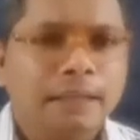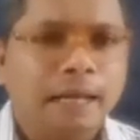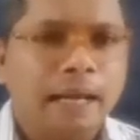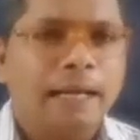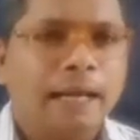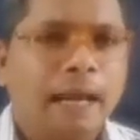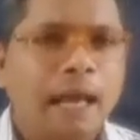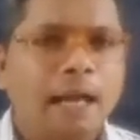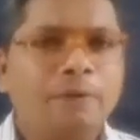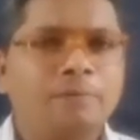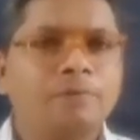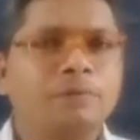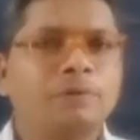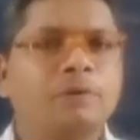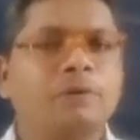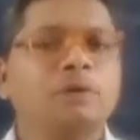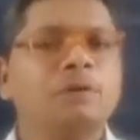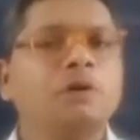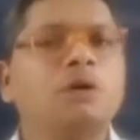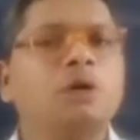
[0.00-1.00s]
arrived
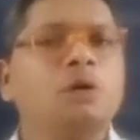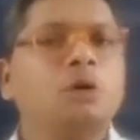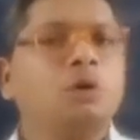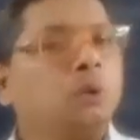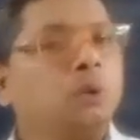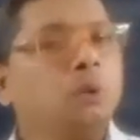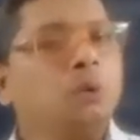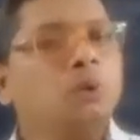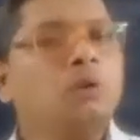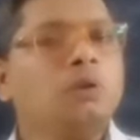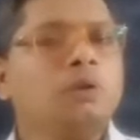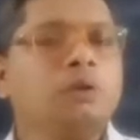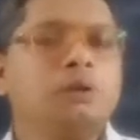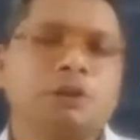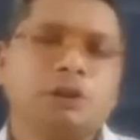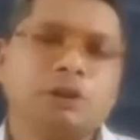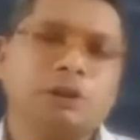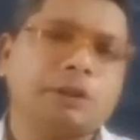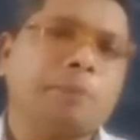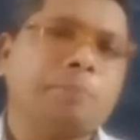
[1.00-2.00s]
to
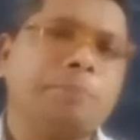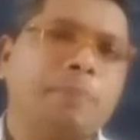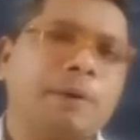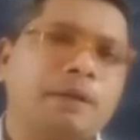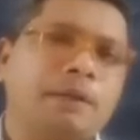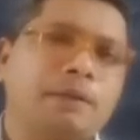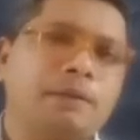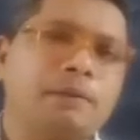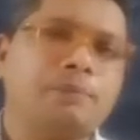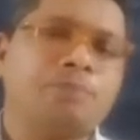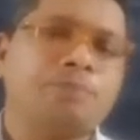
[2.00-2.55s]
Champaran.